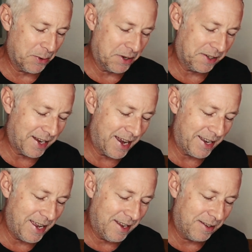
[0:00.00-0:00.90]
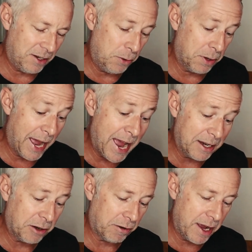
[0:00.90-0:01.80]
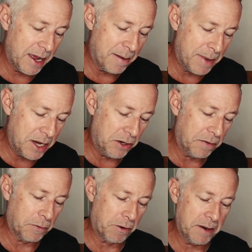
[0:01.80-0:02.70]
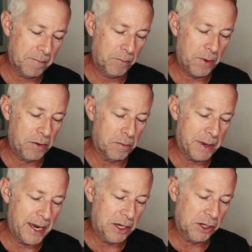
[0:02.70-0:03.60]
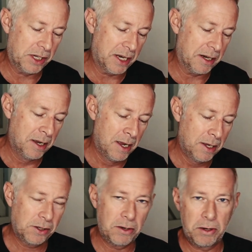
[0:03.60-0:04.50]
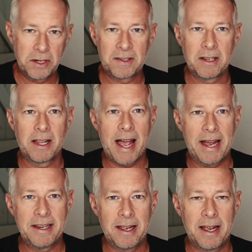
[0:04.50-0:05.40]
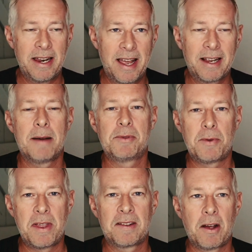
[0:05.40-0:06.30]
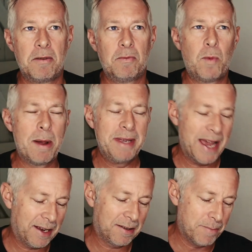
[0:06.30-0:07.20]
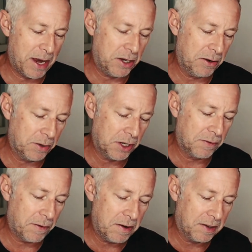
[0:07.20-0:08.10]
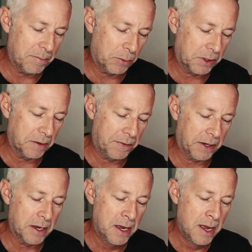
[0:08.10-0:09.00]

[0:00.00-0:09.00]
to understand is that you can create a menu for it with your pages in. So you can still add, and it comes with its own Webyx menu, which is very simple to configure.